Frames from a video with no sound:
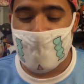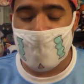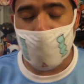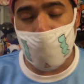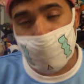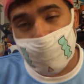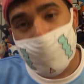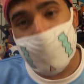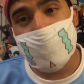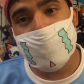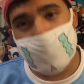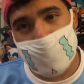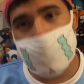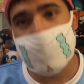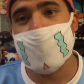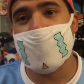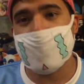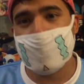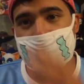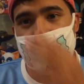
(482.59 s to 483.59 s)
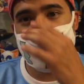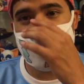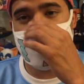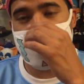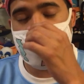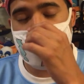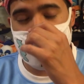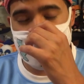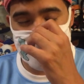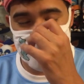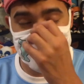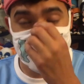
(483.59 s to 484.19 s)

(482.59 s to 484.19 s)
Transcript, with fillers: hopefully we do get it in the US